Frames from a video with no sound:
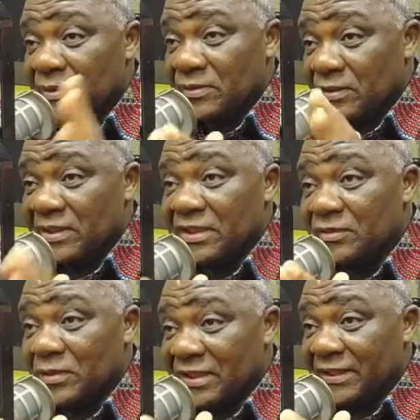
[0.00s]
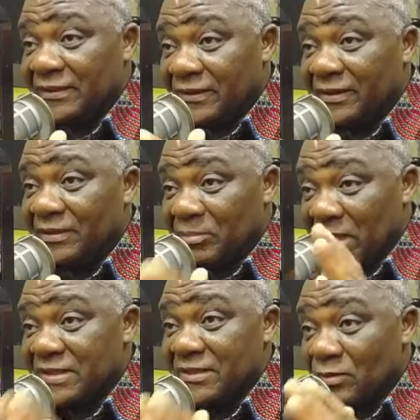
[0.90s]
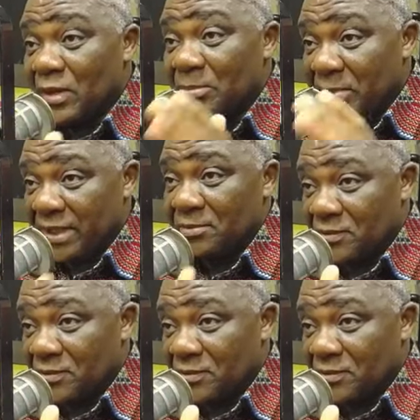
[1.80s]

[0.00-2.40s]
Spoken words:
2023, party new abem.